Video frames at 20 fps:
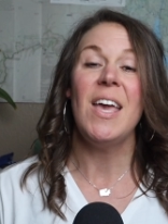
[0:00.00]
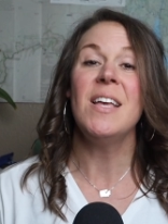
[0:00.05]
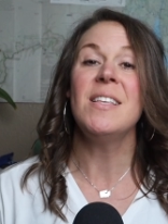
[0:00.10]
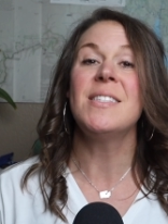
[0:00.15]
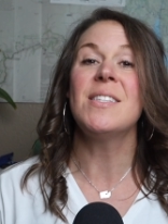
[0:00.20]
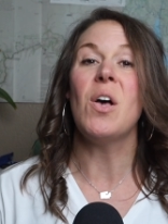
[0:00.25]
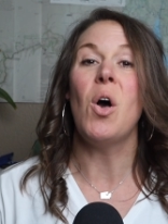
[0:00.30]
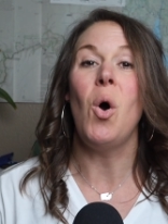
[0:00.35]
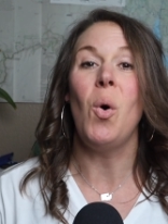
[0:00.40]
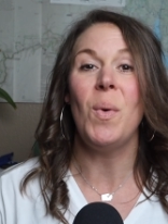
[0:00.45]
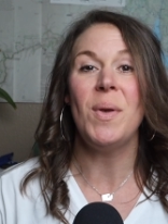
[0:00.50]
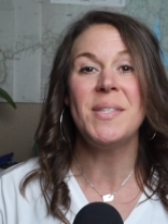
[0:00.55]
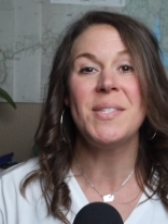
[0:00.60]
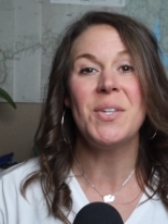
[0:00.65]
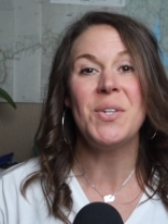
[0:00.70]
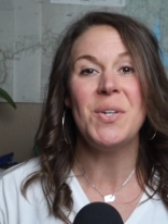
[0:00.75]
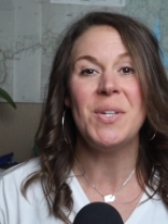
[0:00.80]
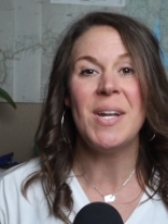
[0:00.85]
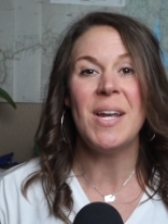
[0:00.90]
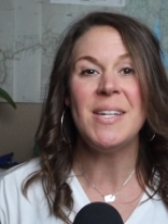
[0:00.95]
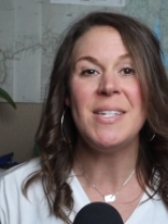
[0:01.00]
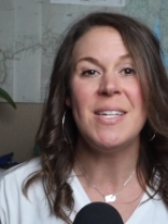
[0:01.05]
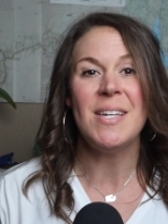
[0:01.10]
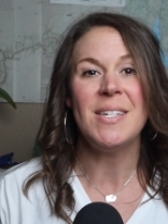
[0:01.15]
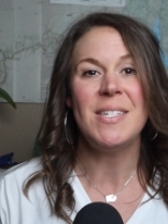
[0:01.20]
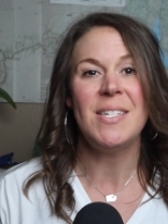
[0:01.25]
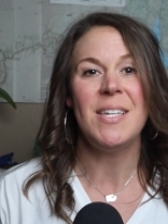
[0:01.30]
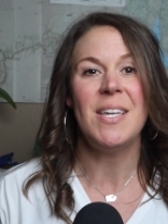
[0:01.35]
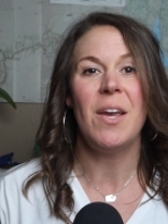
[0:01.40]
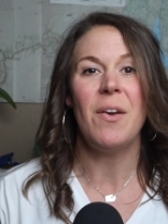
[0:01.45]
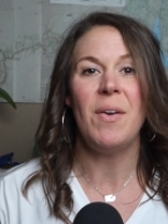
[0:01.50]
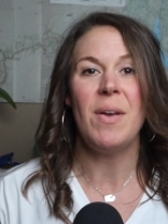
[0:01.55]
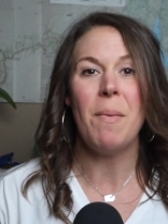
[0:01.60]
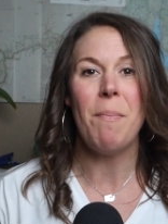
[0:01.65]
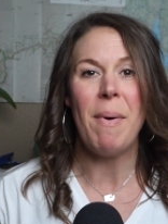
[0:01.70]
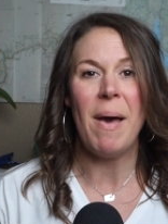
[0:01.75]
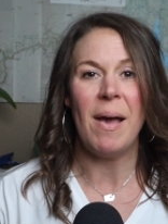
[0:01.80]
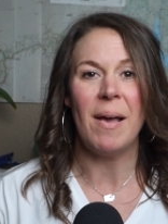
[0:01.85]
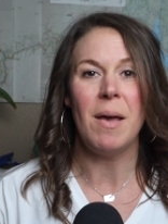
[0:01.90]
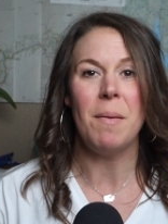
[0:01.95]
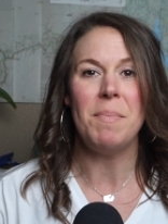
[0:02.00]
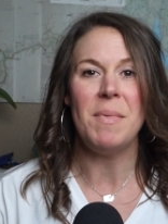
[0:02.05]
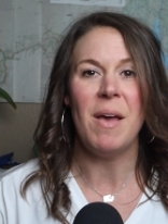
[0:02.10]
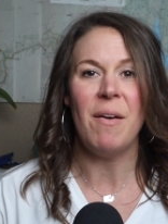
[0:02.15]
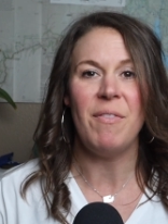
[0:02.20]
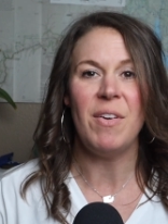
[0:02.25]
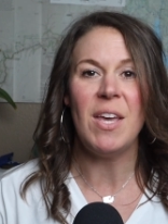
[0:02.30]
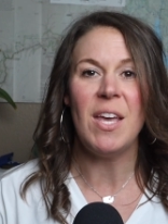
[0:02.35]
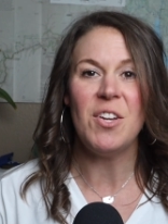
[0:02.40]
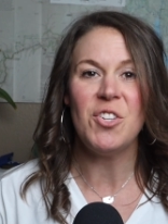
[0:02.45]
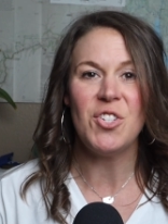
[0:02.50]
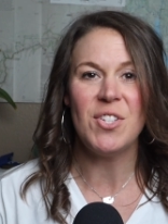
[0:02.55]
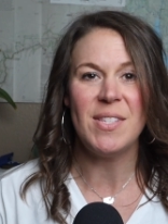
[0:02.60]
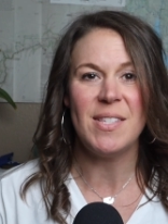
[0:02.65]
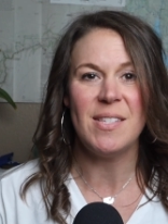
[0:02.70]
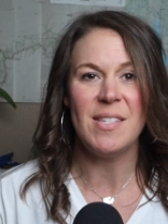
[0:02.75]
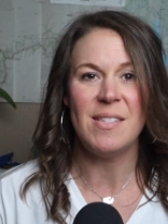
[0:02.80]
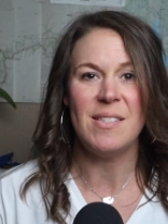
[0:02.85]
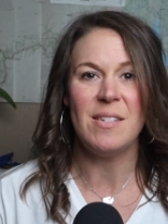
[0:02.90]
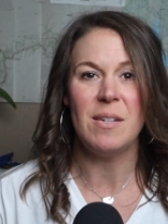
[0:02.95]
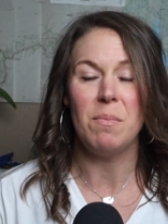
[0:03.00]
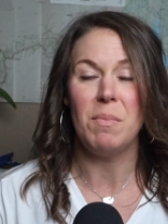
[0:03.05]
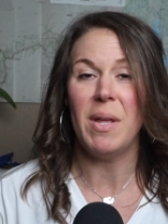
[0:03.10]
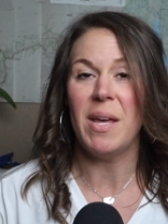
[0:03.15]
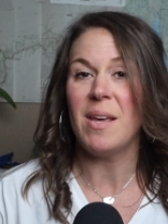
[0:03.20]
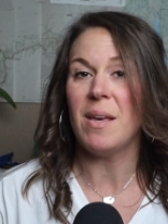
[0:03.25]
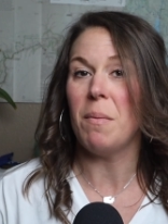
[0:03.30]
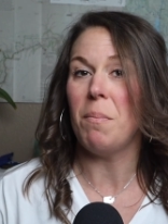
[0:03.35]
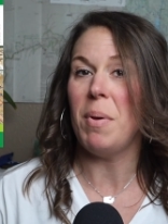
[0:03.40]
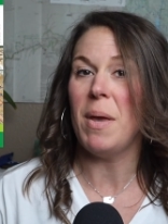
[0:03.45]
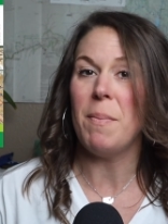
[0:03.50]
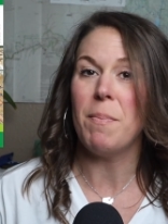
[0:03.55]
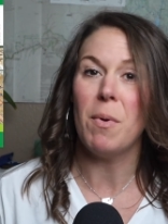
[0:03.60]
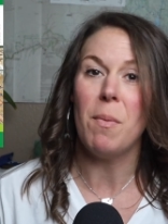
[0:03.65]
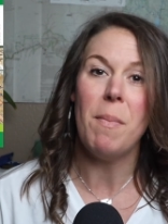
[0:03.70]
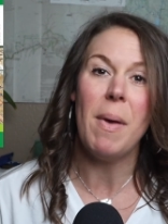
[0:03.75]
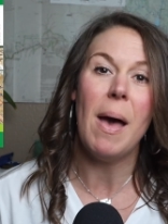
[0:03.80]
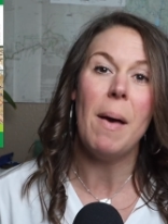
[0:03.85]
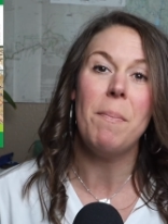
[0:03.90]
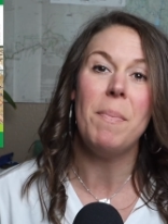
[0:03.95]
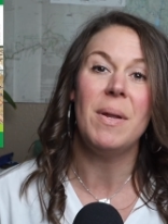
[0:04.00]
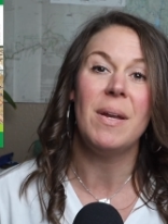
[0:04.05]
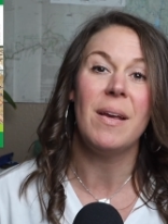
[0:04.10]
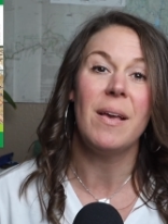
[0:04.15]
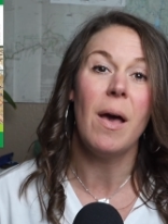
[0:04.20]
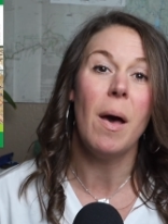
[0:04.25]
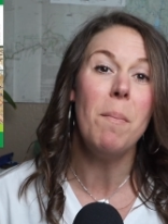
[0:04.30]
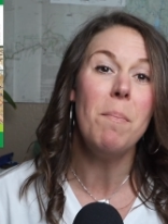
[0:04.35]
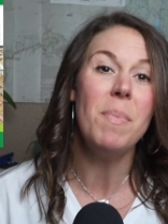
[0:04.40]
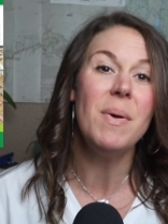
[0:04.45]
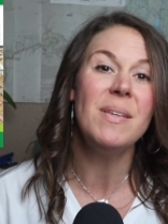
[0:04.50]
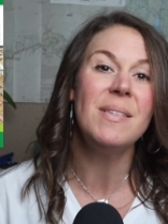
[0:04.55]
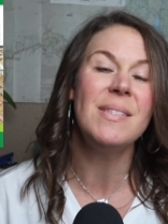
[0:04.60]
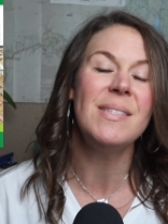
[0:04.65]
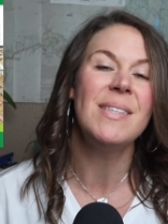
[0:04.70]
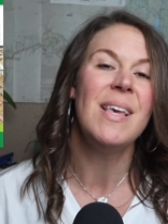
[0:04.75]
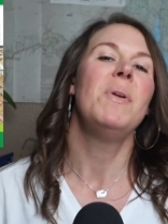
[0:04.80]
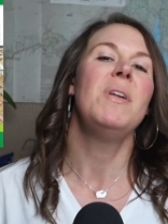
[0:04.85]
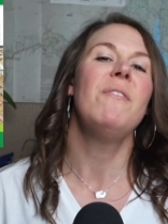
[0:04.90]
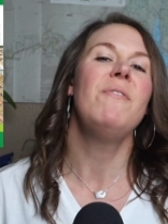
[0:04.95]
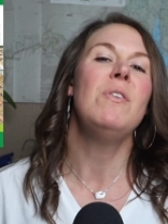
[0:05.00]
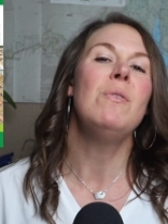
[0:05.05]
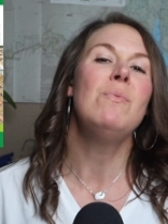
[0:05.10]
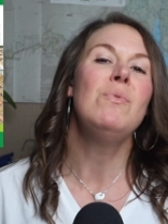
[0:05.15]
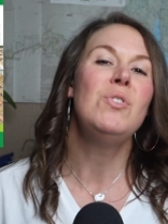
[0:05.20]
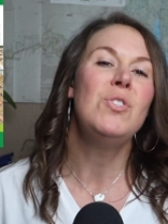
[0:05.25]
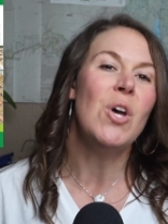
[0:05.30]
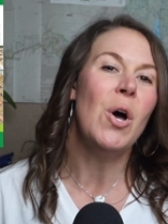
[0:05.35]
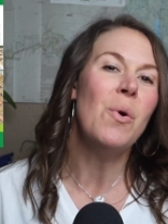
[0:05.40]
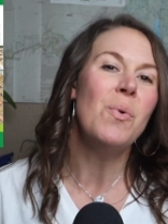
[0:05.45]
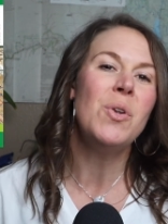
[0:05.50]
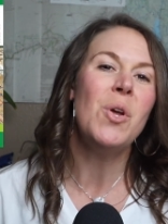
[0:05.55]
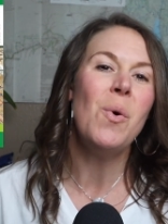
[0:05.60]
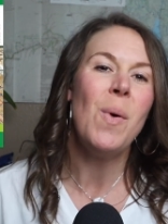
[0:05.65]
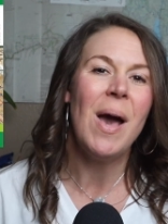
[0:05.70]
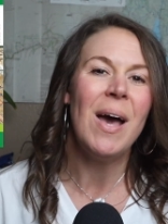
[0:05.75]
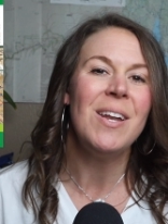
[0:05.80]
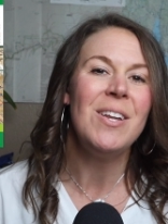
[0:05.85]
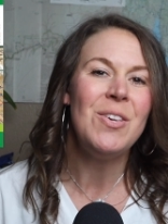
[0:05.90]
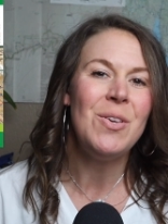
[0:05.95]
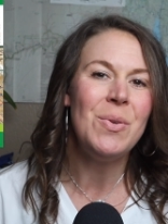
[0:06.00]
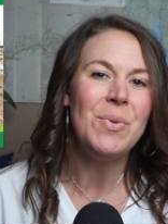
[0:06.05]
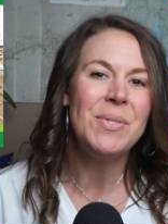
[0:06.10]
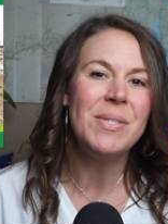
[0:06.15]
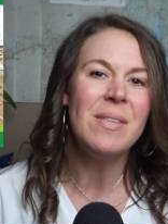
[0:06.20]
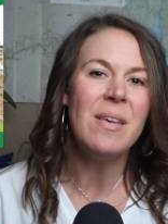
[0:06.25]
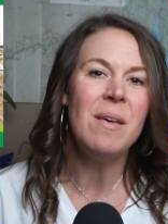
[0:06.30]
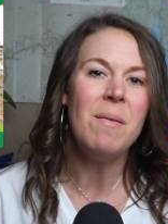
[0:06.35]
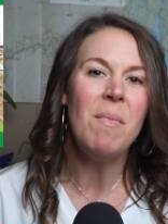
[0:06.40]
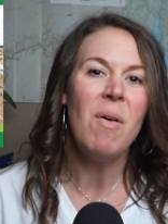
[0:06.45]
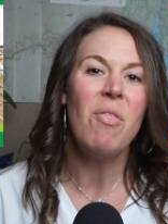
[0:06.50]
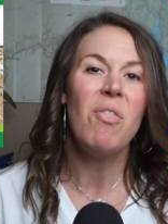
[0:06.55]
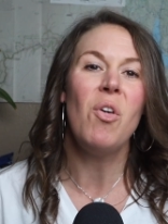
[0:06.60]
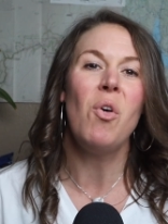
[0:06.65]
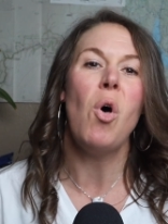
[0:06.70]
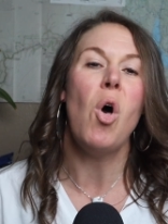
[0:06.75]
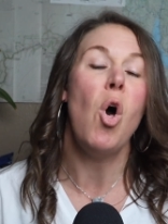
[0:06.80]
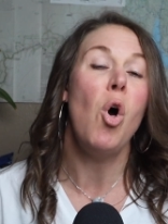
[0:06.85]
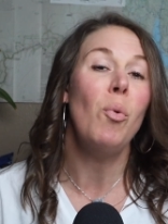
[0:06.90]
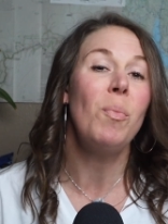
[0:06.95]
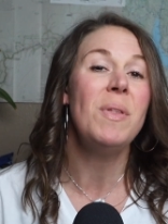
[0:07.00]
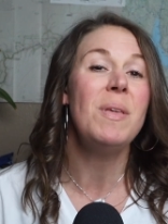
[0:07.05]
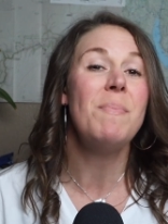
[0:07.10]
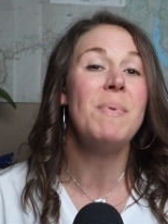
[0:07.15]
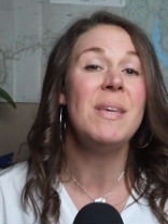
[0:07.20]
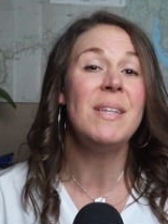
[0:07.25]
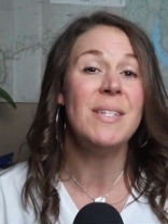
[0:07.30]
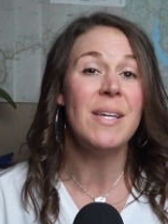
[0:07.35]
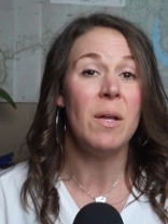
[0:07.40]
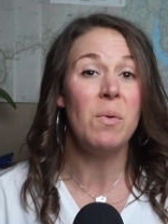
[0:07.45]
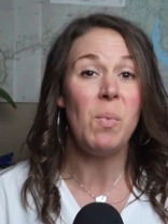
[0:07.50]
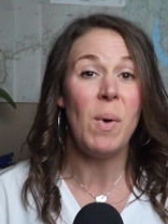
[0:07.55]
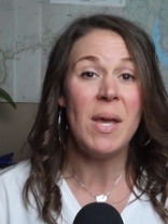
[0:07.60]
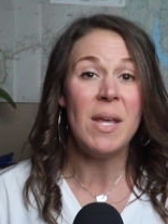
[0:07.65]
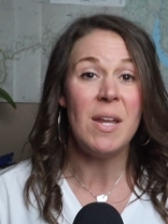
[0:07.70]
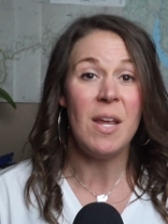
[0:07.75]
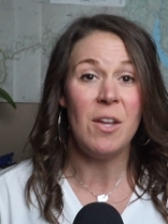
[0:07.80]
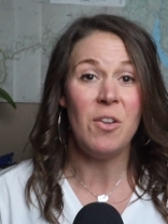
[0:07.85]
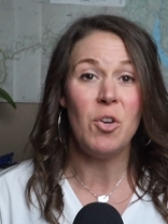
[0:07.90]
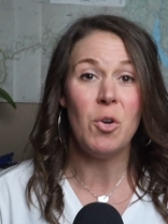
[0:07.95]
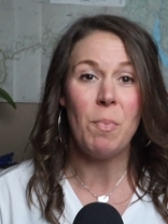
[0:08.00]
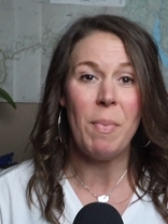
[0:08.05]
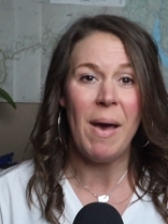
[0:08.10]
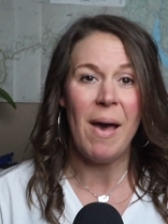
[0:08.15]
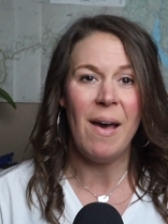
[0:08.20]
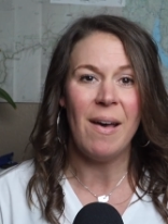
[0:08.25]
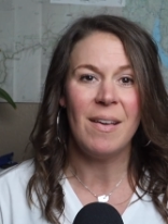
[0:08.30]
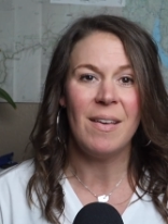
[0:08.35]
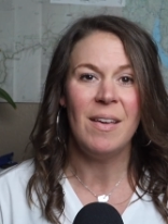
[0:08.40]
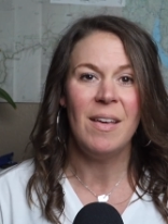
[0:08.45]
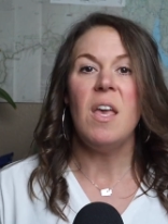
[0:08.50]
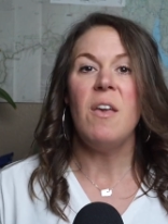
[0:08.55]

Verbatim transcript: It's always a good idea to carry a backup navigation system like a paper map and a compass, but if you don't know how to use them, they'll only be dead weight in your pack.